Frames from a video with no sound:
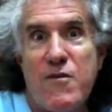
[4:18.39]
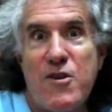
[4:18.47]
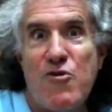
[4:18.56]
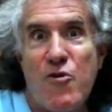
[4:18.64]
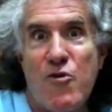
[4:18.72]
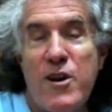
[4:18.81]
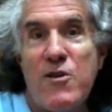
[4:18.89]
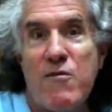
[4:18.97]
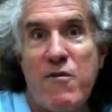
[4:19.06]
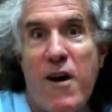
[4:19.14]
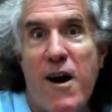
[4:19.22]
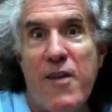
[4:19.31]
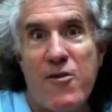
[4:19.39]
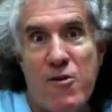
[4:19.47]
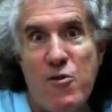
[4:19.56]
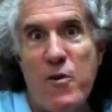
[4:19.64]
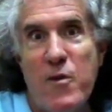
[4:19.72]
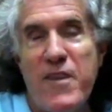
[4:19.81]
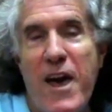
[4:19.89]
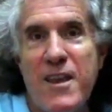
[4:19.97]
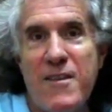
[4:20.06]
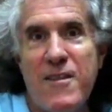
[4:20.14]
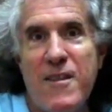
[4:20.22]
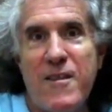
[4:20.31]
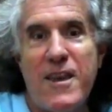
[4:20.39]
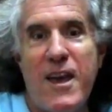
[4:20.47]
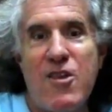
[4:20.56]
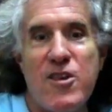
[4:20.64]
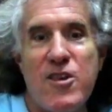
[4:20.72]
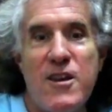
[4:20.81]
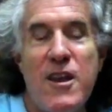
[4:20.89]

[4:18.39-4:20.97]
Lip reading: join her father, who was heading the legation,